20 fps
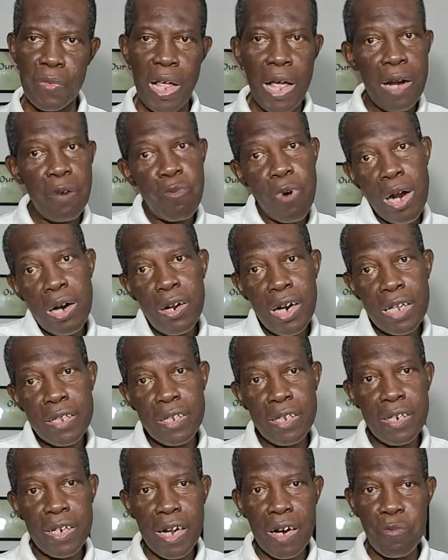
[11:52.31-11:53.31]
And one other
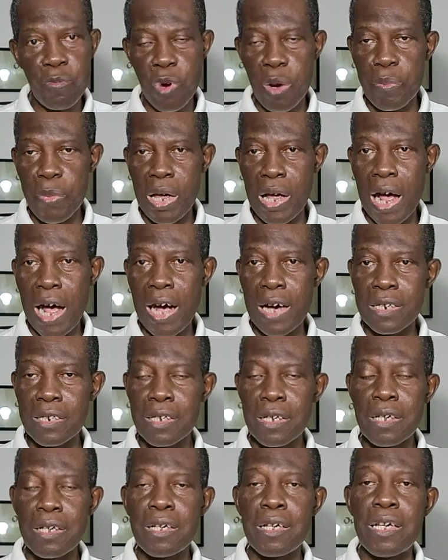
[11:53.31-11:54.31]
thing that we may add
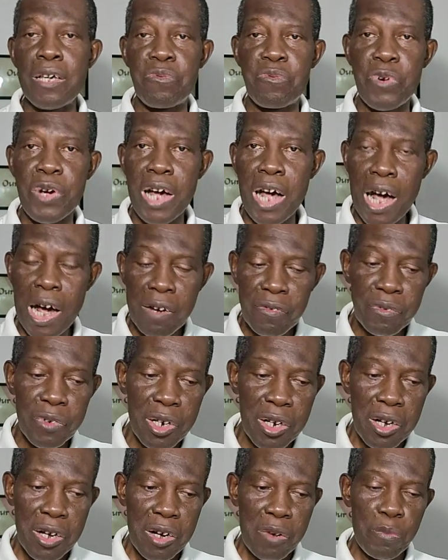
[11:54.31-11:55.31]
if we have
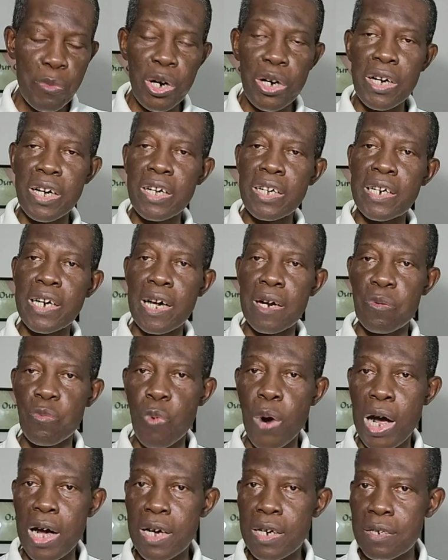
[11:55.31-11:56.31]
more than
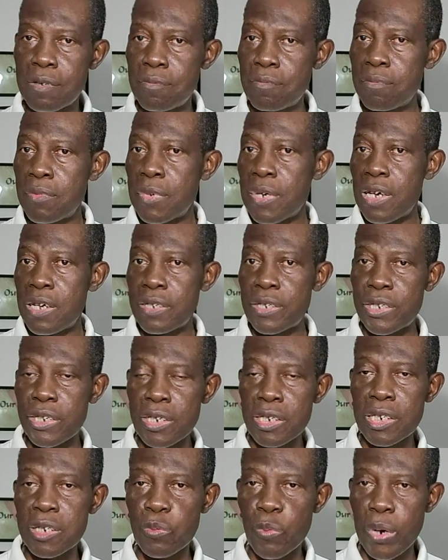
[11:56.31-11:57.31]
one
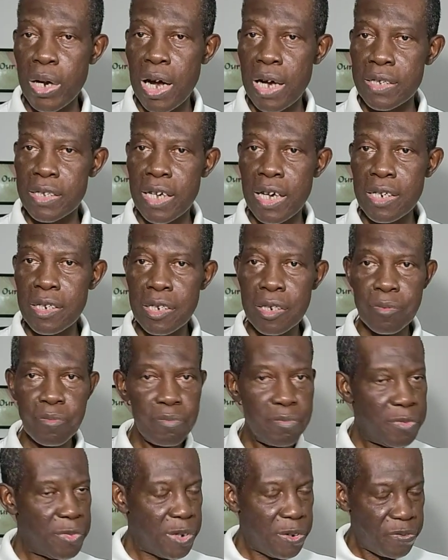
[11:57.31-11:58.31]
church we attend,
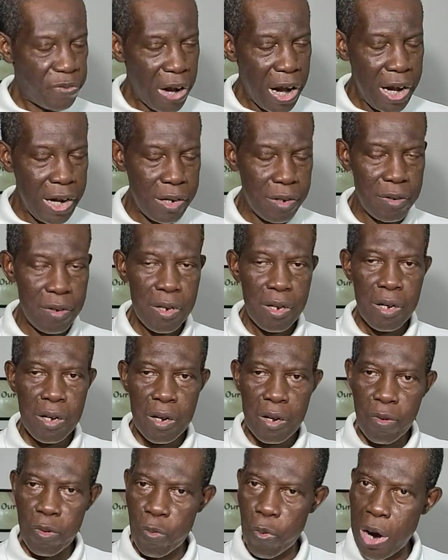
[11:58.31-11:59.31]
fine
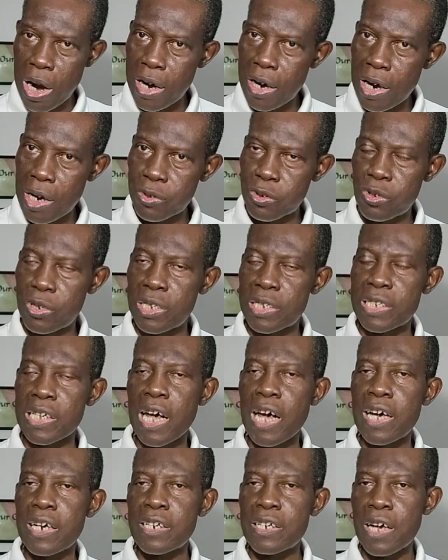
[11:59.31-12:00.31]
one has to
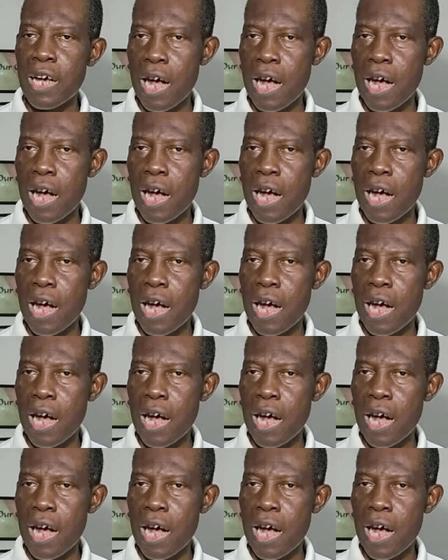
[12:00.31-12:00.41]
decide